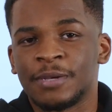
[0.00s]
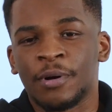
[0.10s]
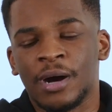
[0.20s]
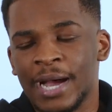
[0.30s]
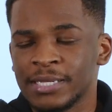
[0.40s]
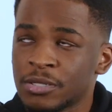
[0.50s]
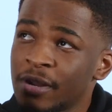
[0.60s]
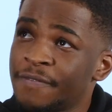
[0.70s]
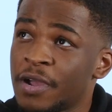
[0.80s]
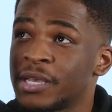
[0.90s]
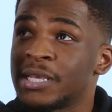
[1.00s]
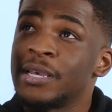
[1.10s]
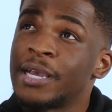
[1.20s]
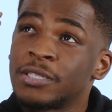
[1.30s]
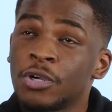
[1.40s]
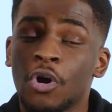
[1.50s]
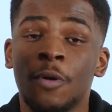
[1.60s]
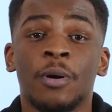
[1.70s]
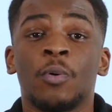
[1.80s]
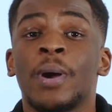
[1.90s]
But I still have Fergie as the GOAT.
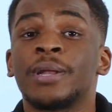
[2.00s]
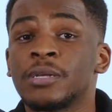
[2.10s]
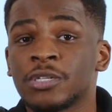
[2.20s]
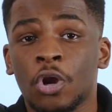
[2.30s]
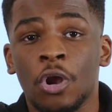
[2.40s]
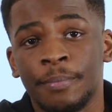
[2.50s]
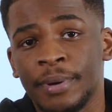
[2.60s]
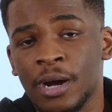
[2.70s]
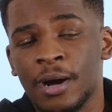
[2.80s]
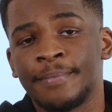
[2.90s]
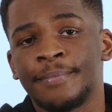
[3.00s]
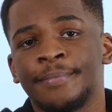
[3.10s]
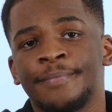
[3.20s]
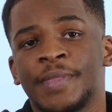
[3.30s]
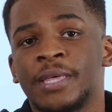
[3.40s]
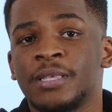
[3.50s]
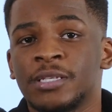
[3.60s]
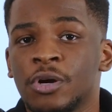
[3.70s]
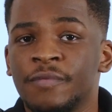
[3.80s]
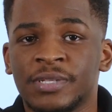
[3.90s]
But when does Klopp become in these
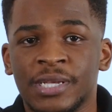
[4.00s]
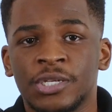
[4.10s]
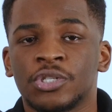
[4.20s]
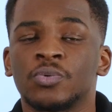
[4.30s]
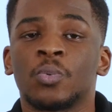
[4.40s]
conversations?